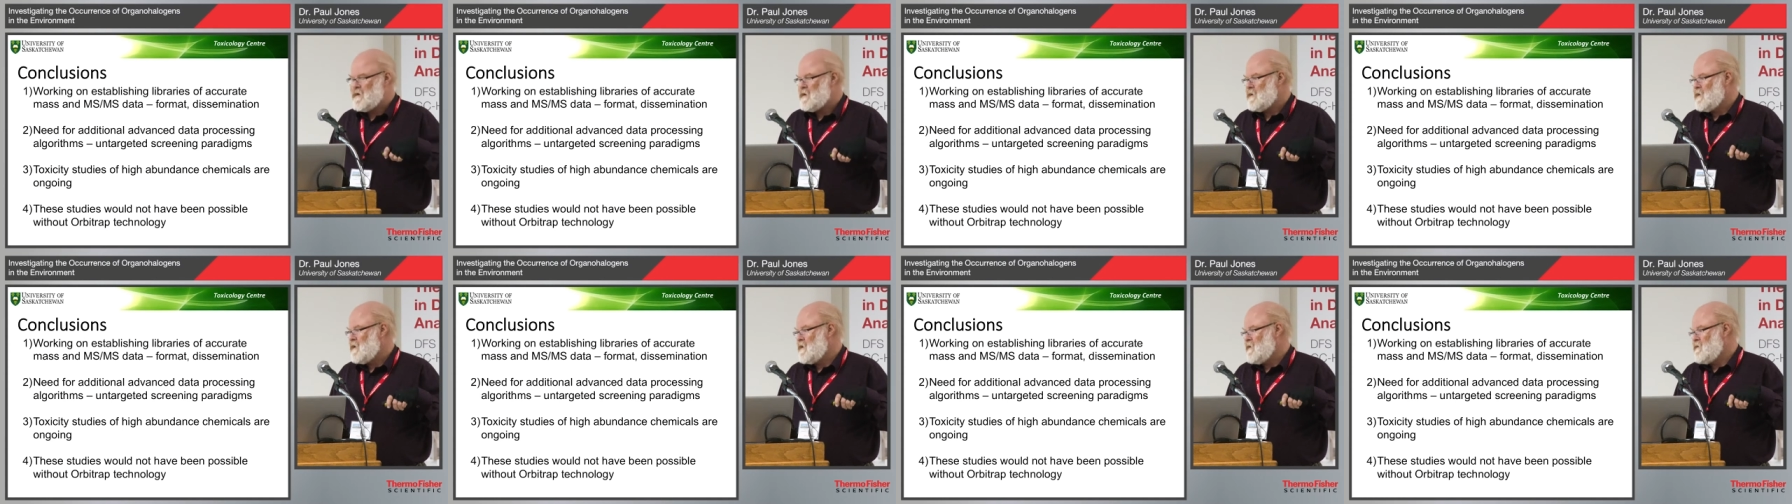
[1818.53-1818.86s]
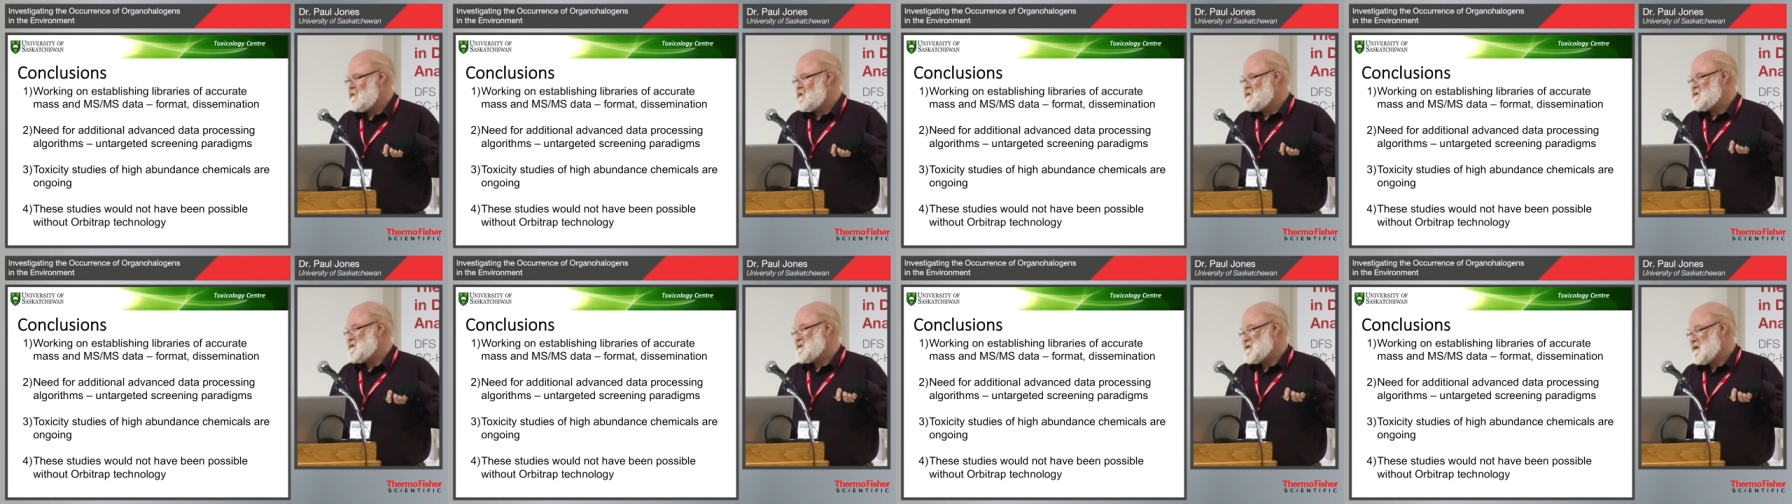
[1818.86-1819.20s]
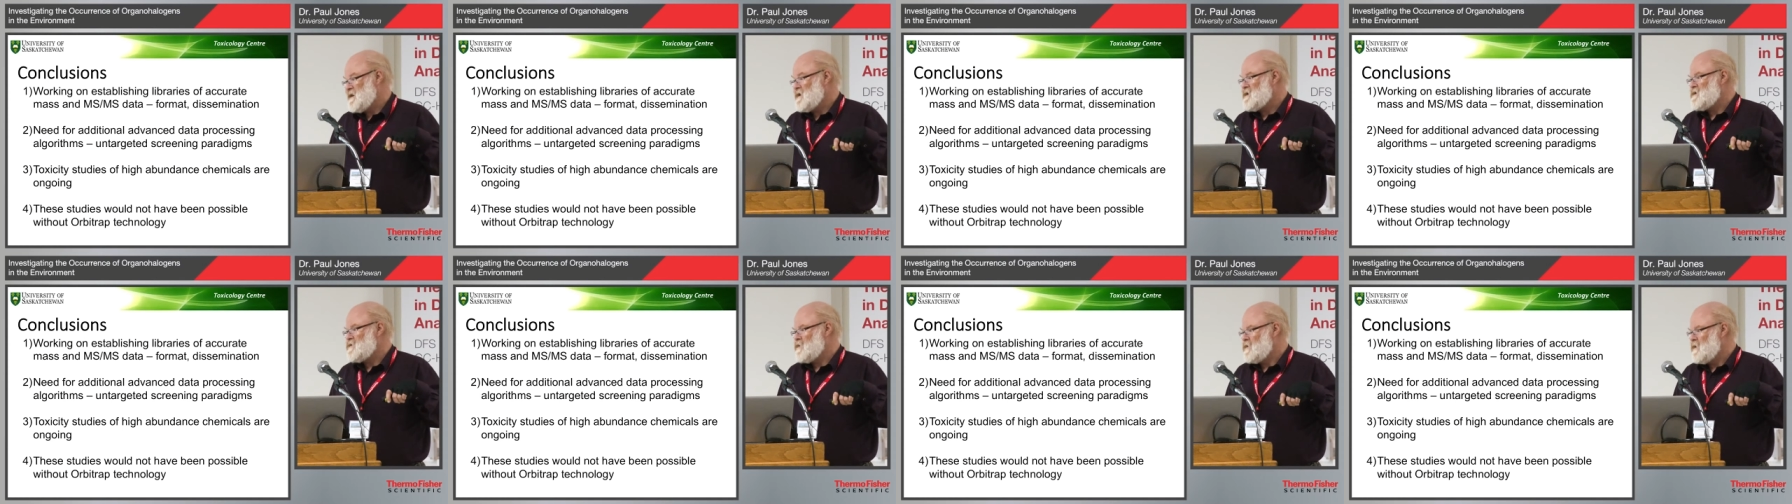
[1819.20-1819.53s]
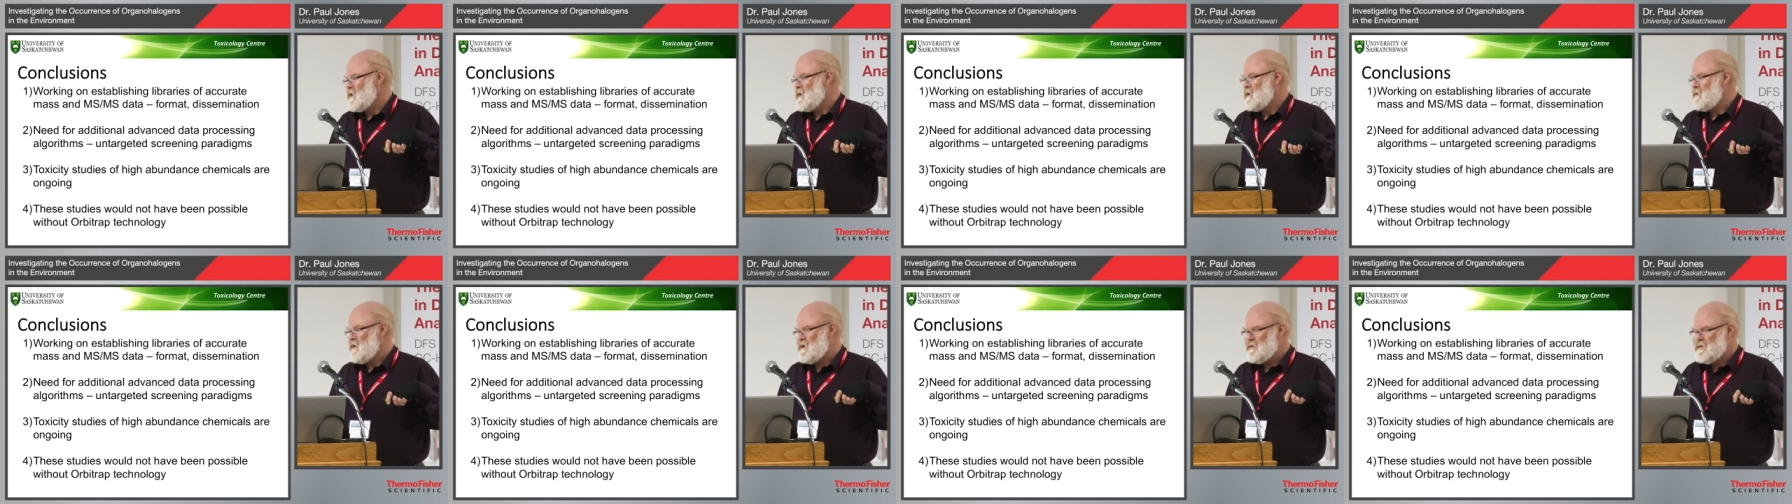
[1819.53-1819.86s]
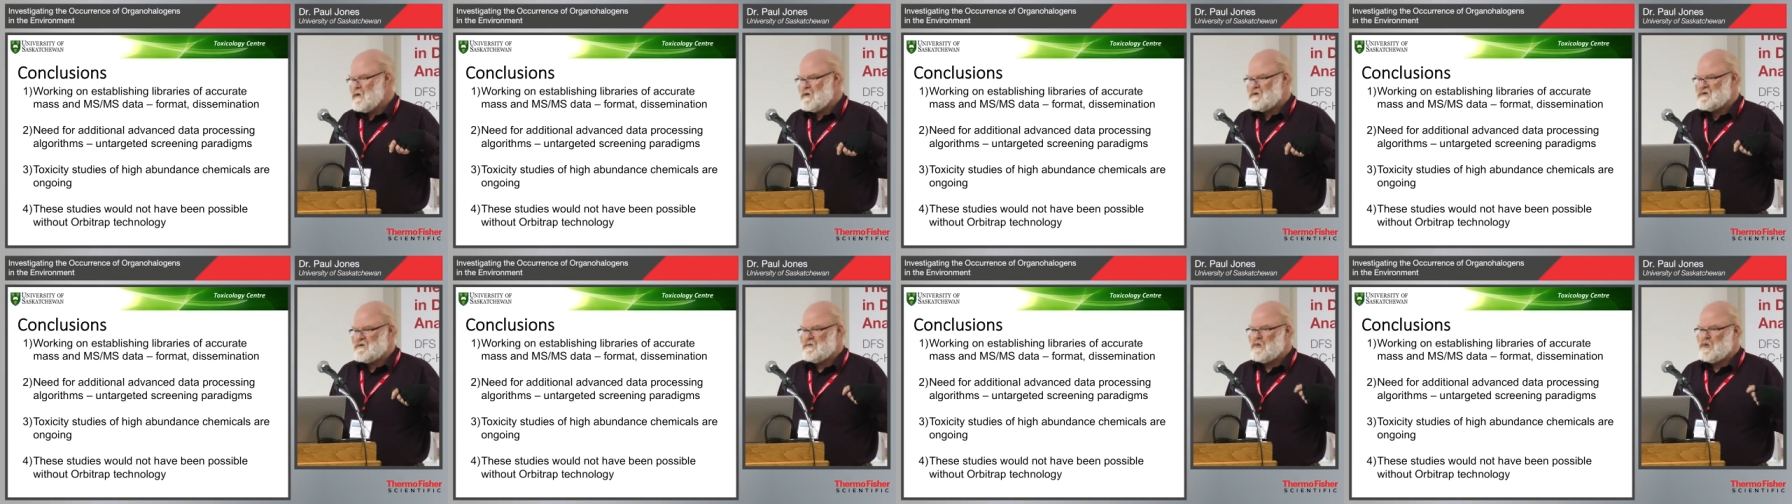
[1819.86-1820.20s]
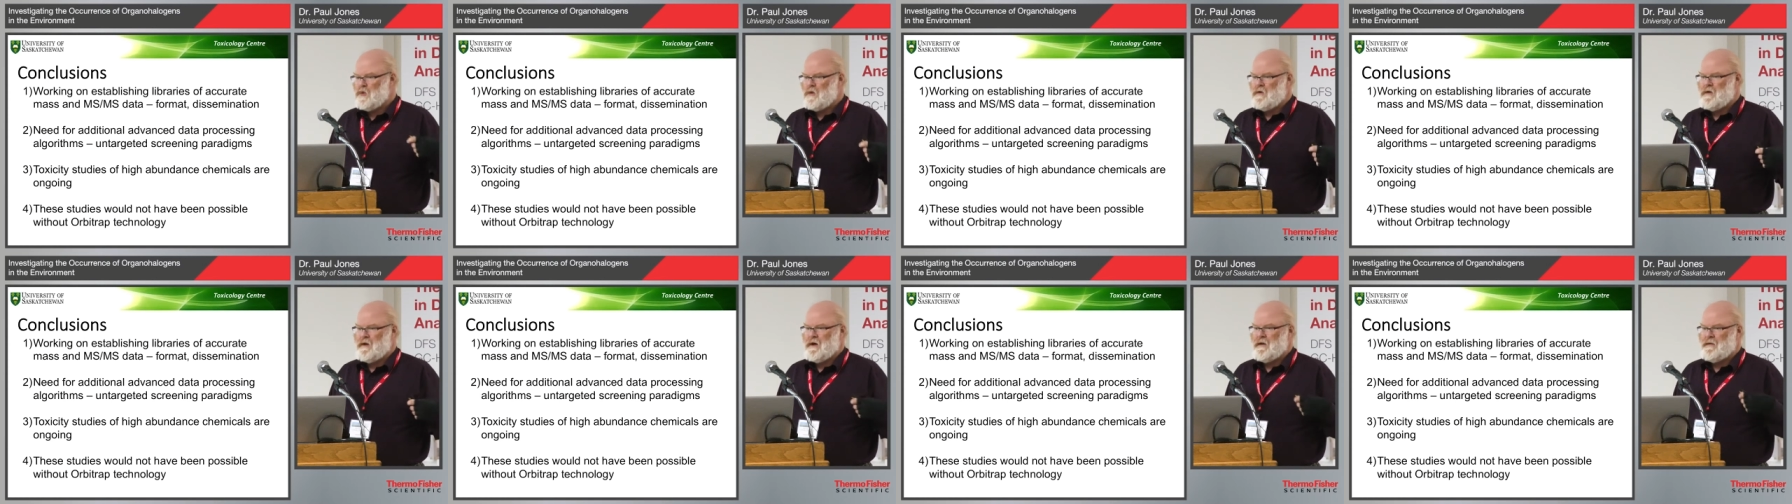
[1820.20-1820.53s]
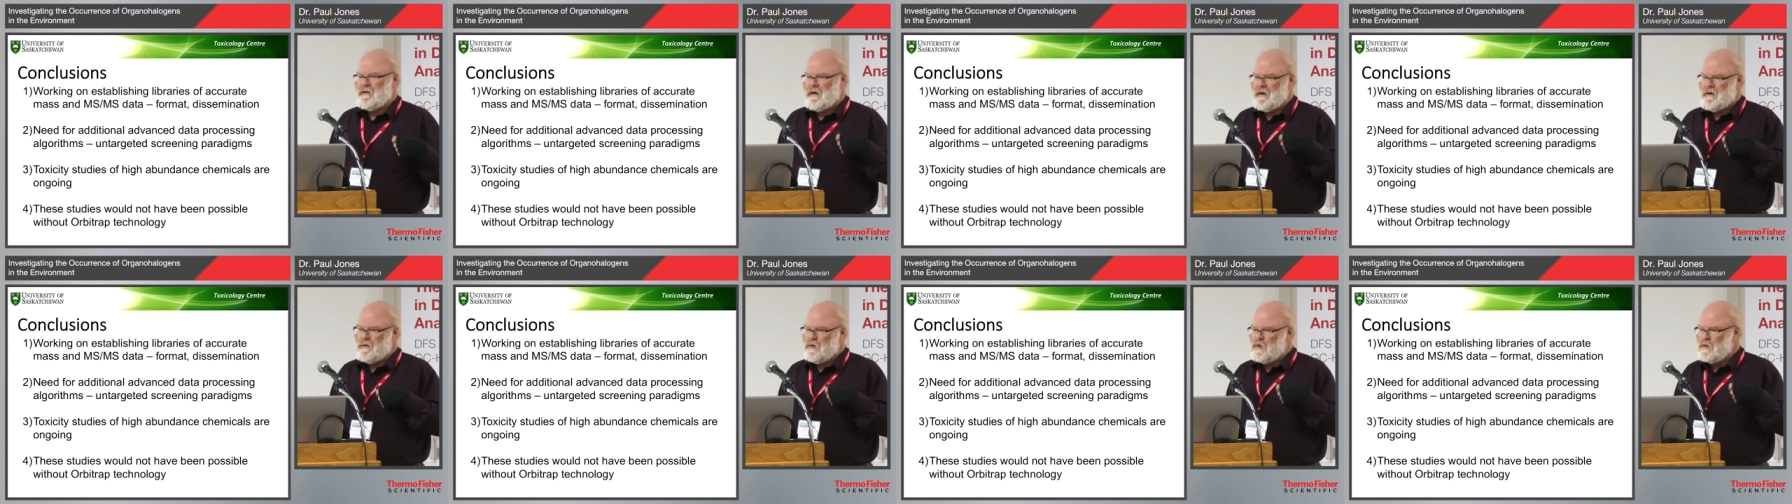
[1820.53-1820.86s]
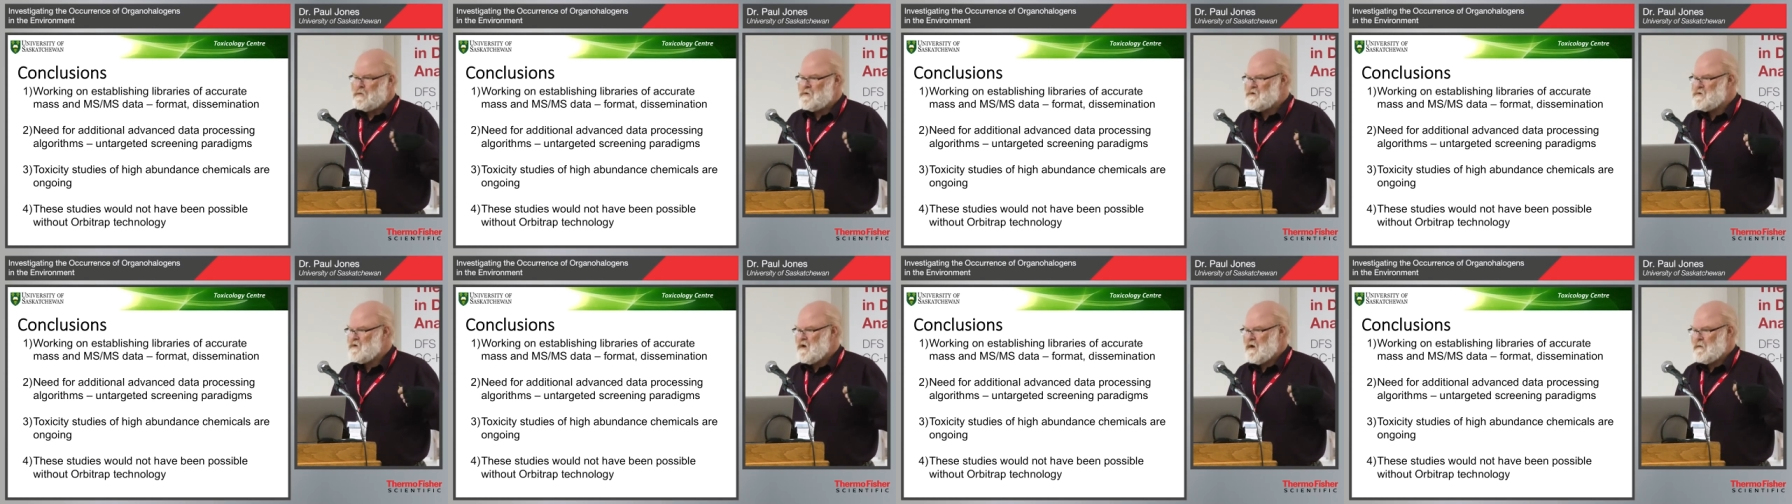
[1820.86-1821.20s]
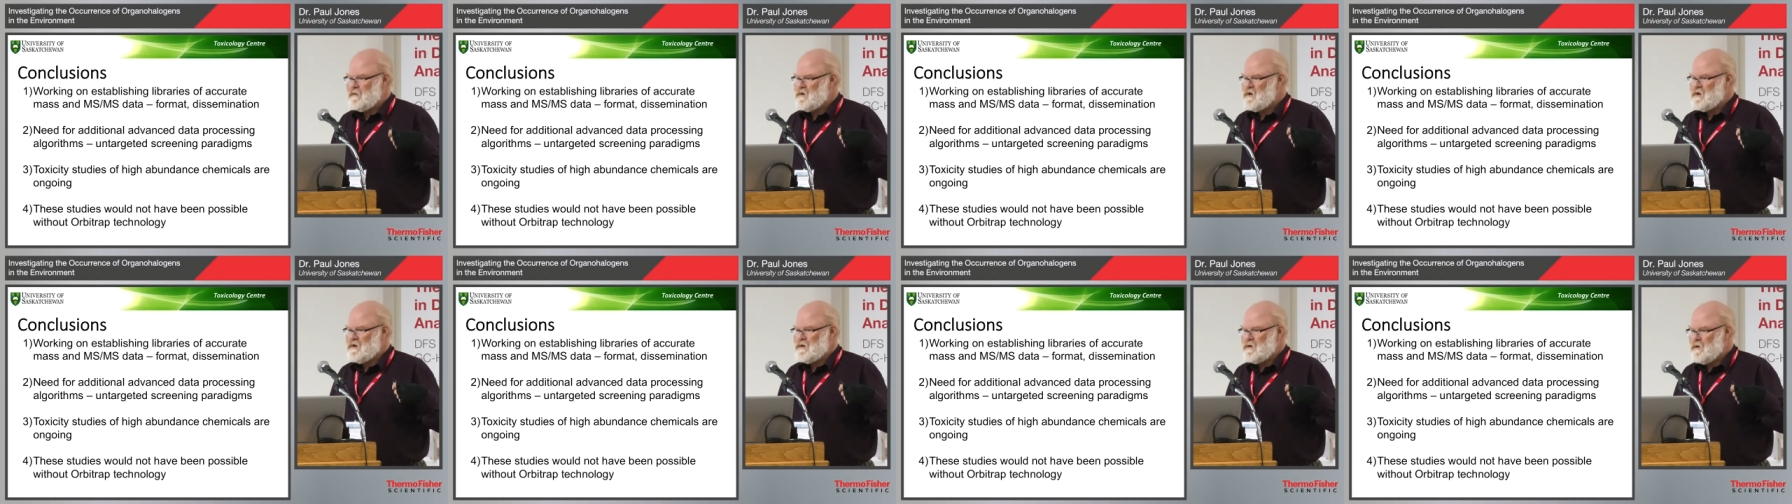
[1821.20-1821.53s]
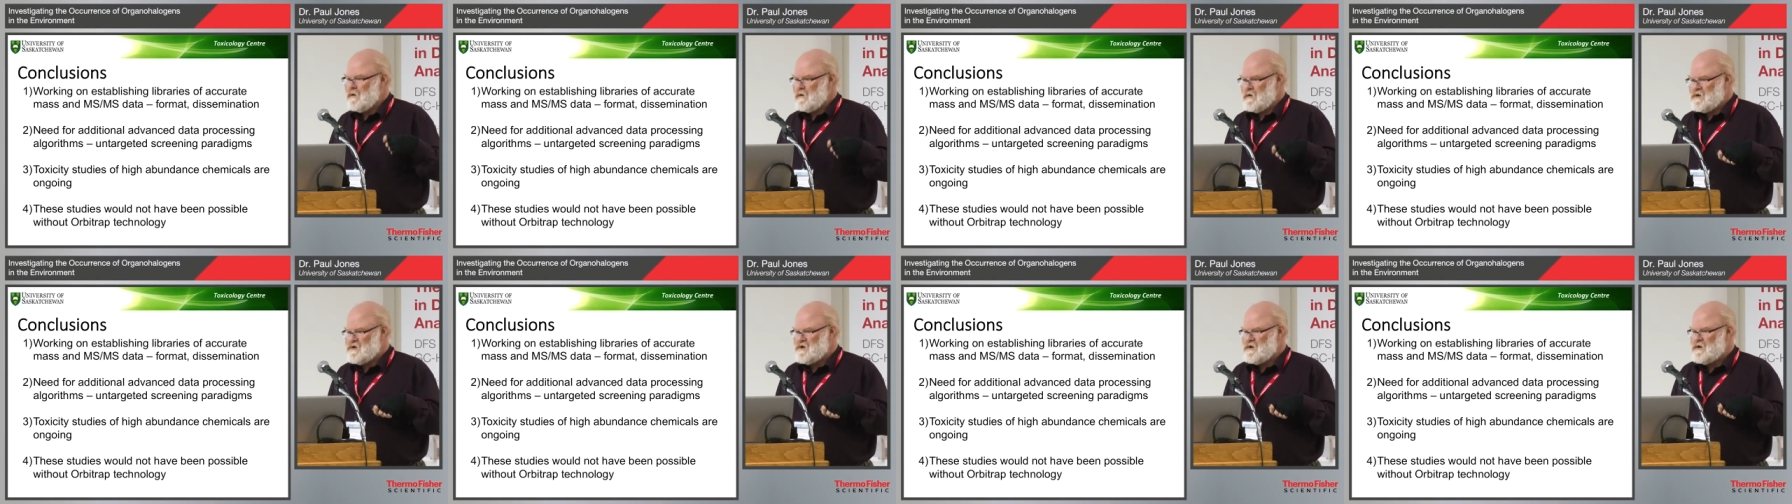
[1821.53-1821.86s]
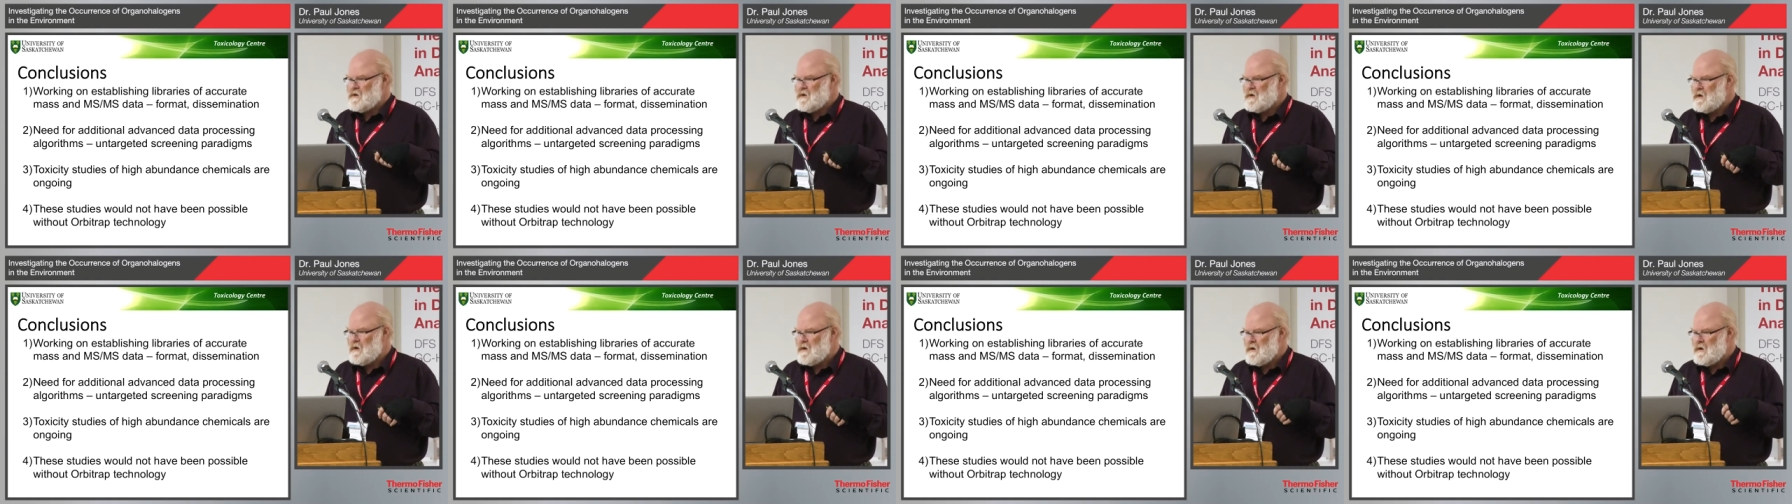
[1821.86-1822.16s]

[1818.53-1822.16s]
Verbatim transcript: a lot of these studies would not have been possible without that Orbitrap technology.